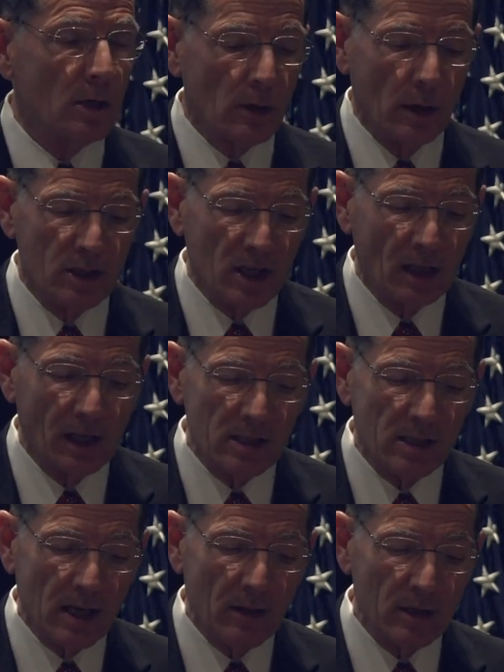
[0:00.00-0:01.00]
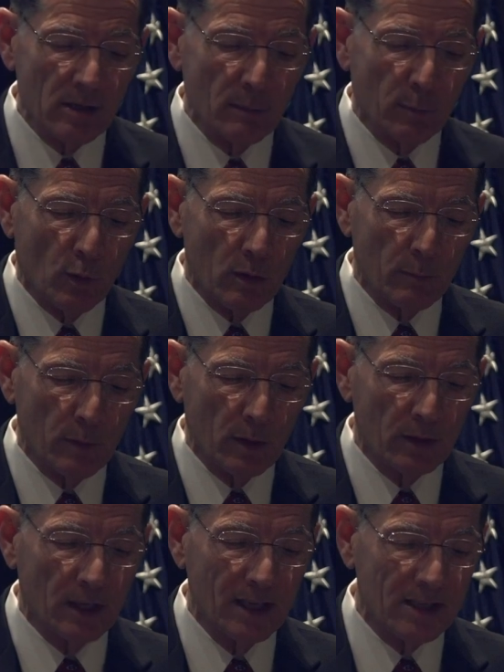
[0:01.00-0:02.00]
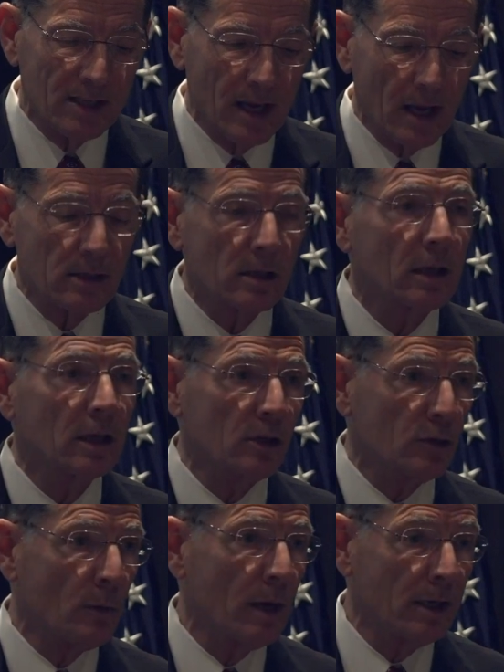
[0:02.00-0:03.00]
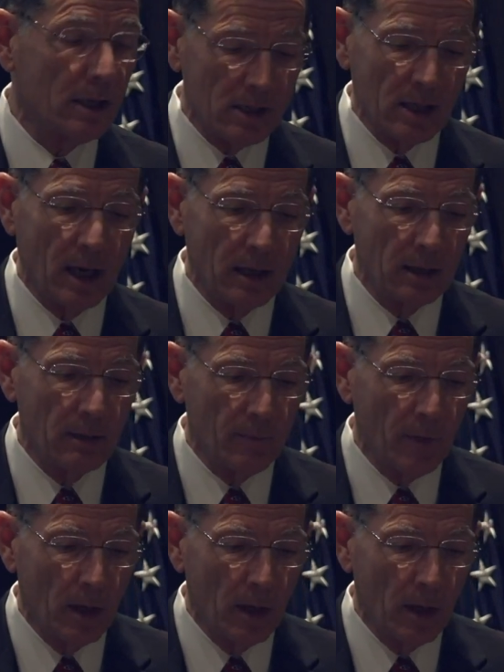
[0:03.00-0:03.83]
So I'd say let's send this important bill to his desk. He is ready to sign it.